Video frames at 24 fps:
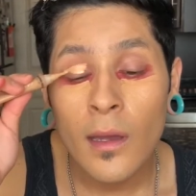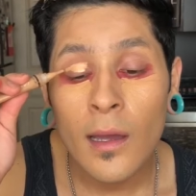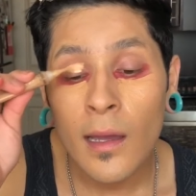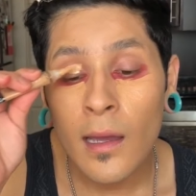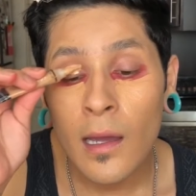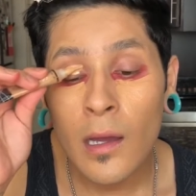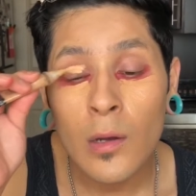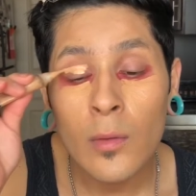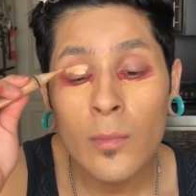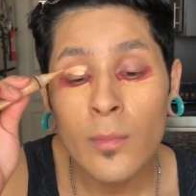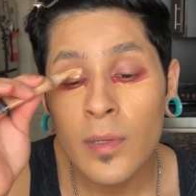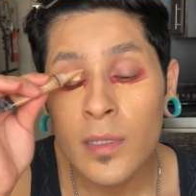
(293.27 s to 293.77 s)

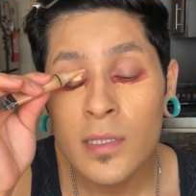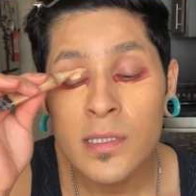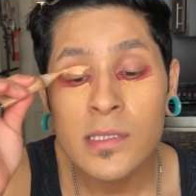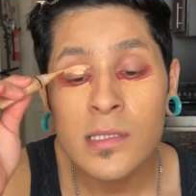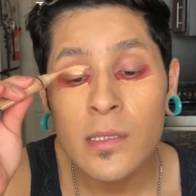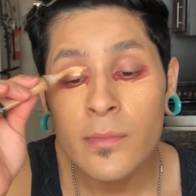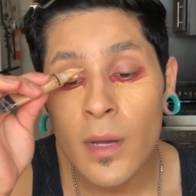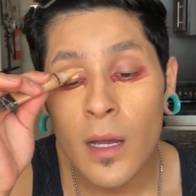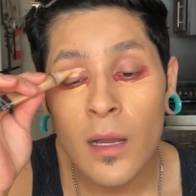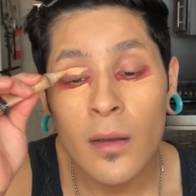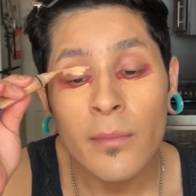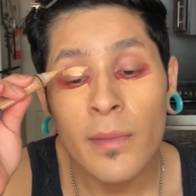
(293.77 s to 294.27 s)
I'll put
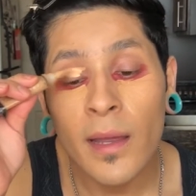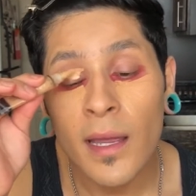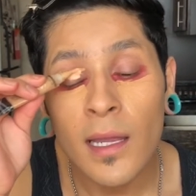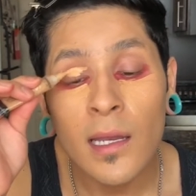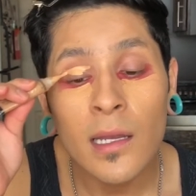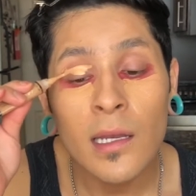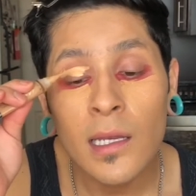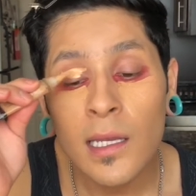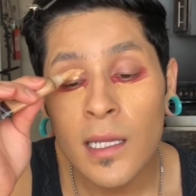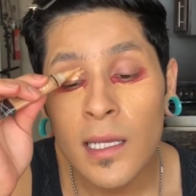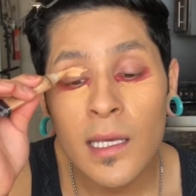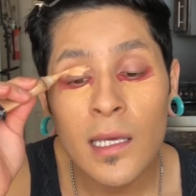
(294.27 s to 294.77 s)
some on my
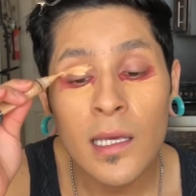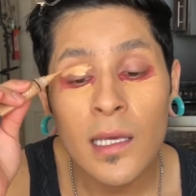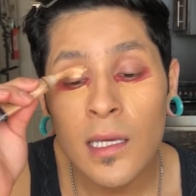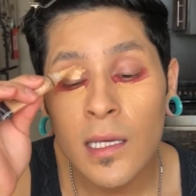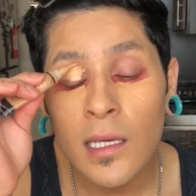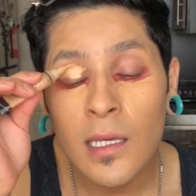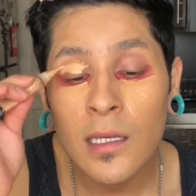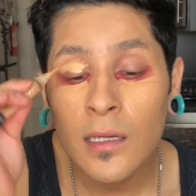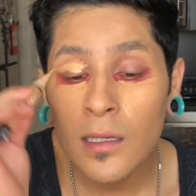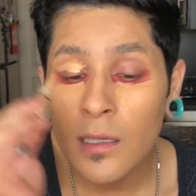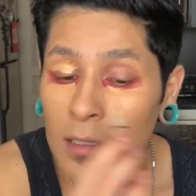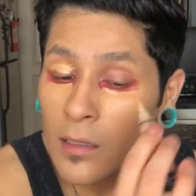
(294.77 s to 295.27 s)

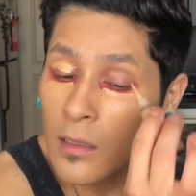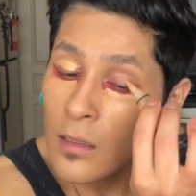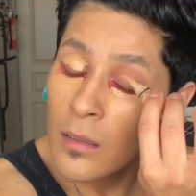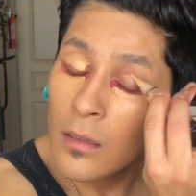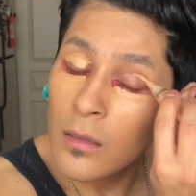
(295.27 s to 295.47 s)
lid,